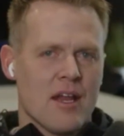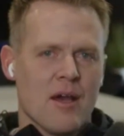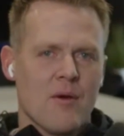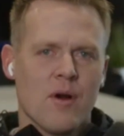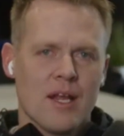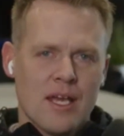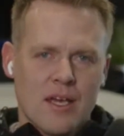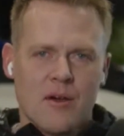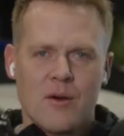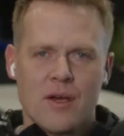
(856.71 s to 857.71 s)
I want to
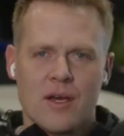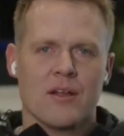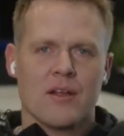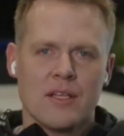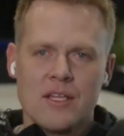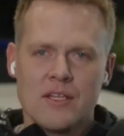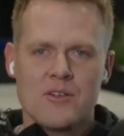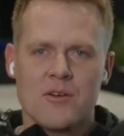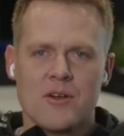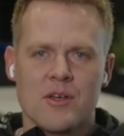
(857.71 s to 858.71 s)
get going on a lean
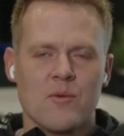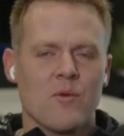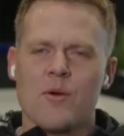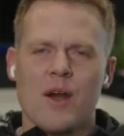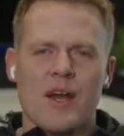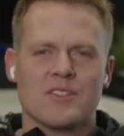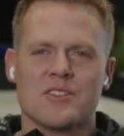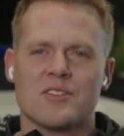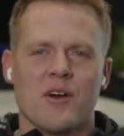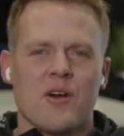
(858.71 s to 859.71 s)
journey, where do I
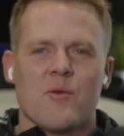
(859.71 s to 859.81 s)
start?